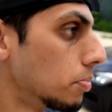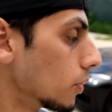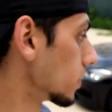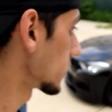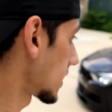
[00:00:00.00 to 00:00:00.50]
But
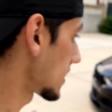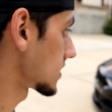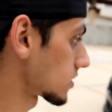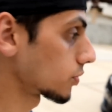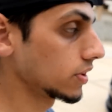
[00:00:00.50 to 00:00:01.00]
really, guys,
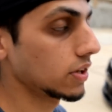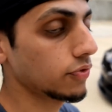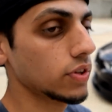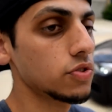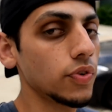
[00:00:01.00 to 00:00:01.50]
that's really it
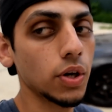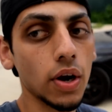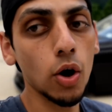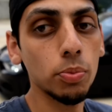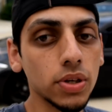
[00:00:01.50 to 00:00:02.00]
for this video.
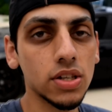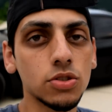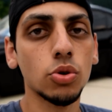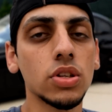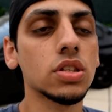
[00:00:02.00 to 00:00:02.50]
I hope you guys
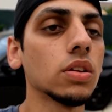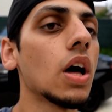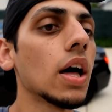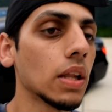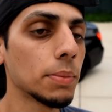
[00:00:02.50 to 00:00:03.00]
enjoy this a
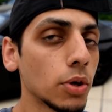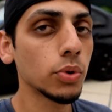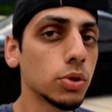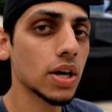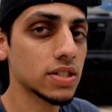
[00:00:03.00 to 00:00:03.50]
lot. Let me know
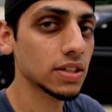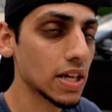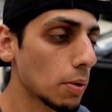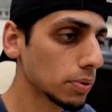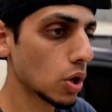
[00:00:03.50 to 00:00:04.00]
what you guys think
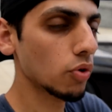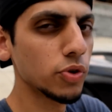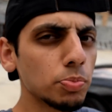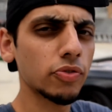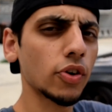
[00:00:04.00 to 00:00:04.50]
down below, if
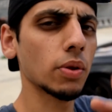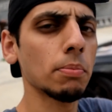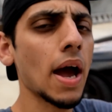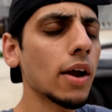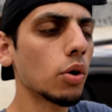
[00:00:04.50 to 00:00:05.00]
you prefer the
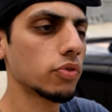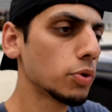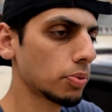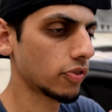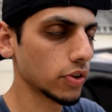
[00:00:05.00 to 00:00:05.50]
matte or if
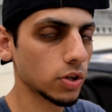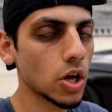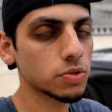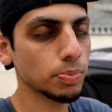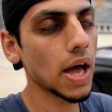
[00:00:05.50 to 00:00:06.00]
you prefer the
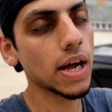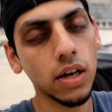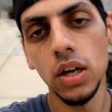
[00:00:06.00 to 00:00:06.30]
gloss black.